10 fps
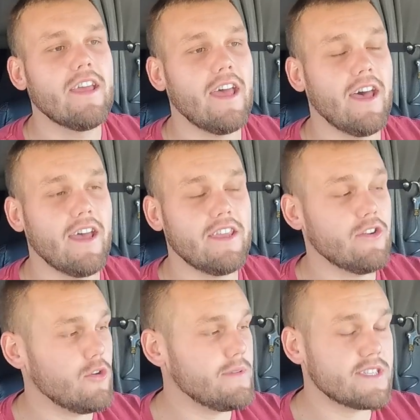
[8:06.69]

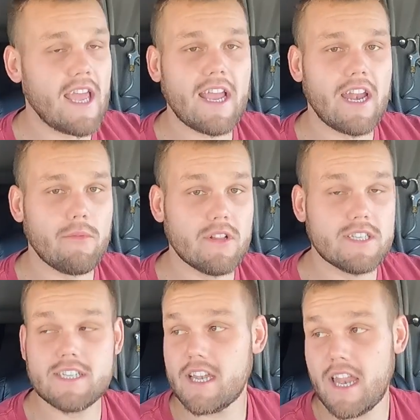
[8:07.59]
but Zach and I really
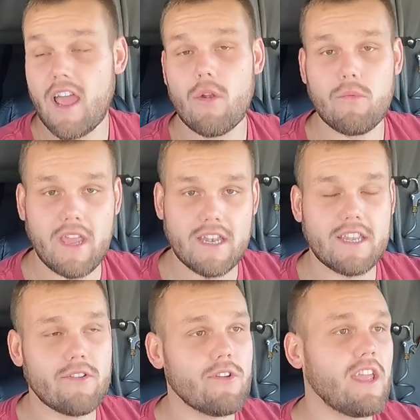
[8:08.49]
sat down, we ate
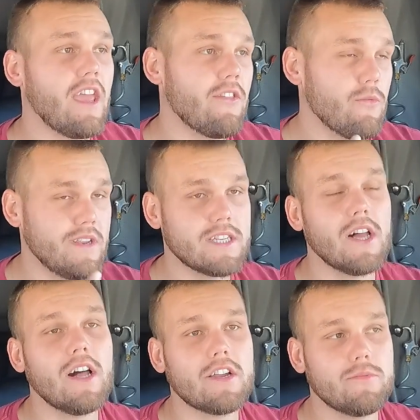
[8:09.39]
dinner together, we
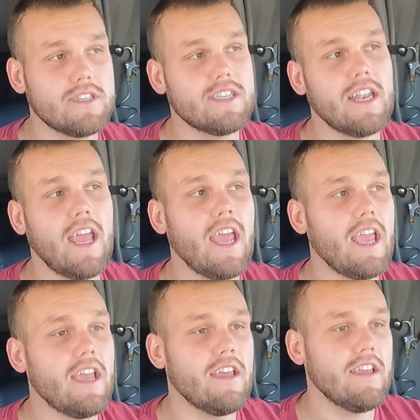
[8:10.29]
talked, we said, hey,